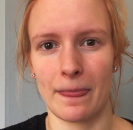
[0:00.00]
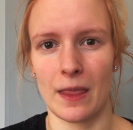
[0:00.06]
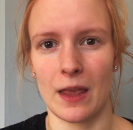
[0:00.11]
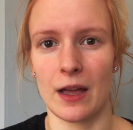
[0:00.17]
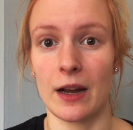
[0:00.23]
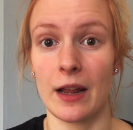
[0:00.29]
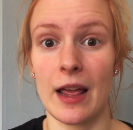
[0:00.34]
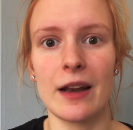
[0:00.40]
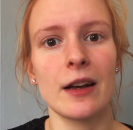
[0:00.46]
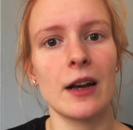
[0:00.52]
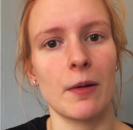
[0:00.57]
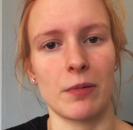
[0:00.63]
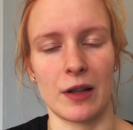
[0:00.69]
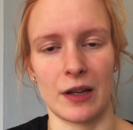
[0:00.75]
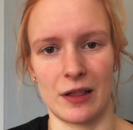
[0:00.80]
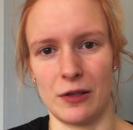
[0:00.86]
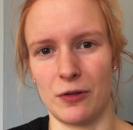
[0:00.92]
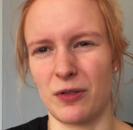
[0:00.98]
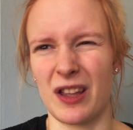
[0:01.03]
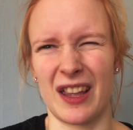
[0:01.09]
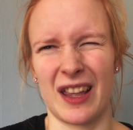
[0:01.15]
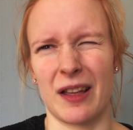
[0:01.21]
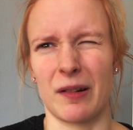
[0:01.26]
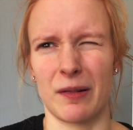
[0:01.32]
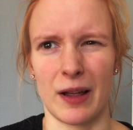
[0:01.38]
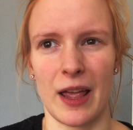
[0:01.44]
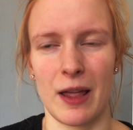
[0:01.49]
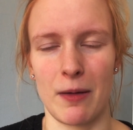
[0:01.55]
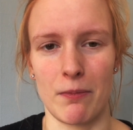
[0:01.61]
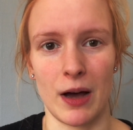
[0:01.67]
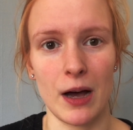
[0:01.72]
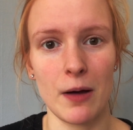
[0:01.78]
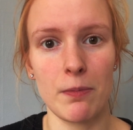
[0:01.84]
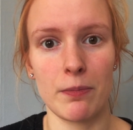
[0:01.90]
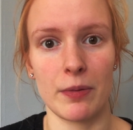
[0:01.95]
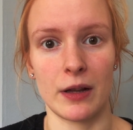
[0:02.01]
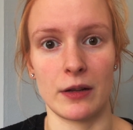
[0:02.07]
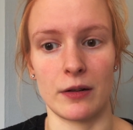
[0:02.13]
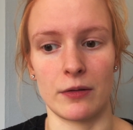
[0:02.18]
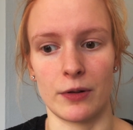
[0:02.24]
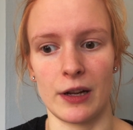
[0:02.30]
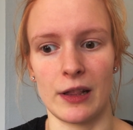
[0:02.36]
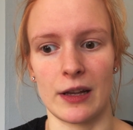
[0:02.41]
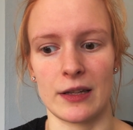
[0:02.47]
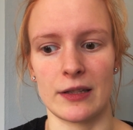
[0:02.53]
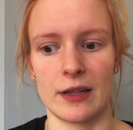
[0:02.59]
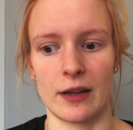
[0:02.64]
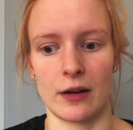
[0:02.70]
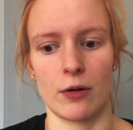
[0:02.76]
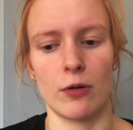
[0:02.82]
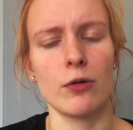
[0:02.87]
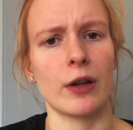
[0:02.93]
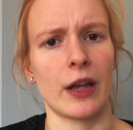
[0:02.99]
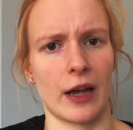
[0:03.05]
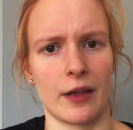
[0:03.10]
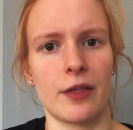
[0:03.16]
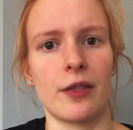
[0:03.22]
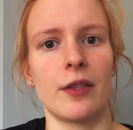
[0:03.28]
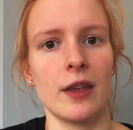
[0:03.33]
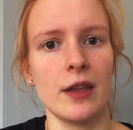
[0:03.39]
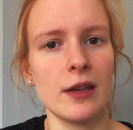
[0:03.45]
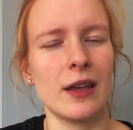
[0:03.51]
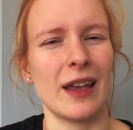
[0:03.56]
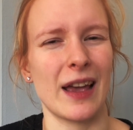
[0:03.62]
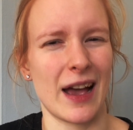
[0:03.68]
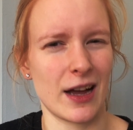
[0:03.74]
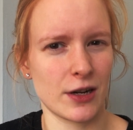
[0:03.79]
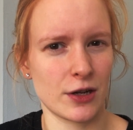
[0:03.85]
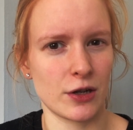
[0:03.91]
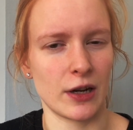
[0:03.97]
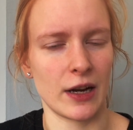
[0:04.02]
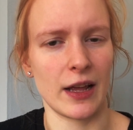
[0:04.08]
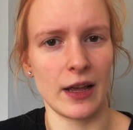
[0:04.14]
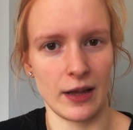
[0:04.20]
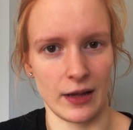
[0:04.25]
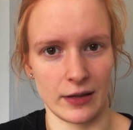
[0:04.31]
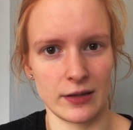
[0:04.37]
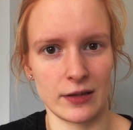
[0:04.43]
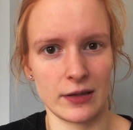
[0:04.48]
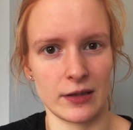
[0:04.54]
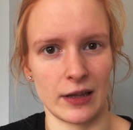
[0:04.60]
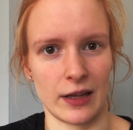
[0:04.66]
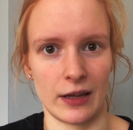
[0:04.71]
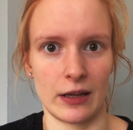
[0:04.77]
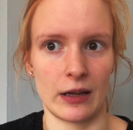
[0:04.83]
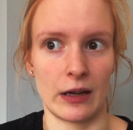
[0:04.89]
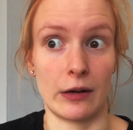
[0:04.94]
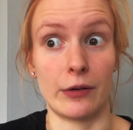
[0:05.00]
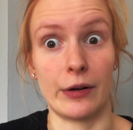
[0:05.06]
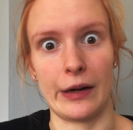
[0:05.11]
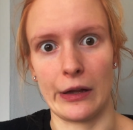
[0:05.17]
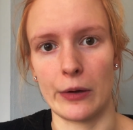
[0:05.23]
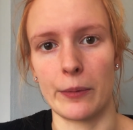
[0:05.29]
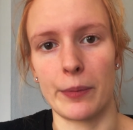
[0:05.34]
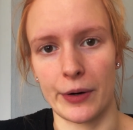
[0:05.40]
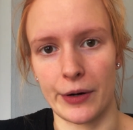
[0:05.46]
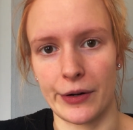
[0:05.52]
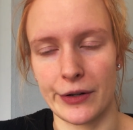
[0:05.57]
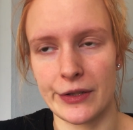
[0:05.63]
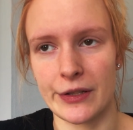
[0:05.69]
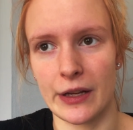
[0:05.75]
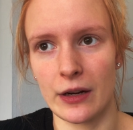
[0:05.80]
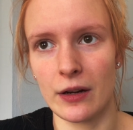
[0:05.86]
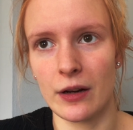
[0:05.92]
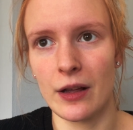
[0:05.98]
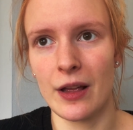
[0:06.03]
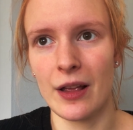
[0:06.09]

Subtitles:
And I ended up like looking, you know, him up and realized that, okay, I think he actually is like a real person.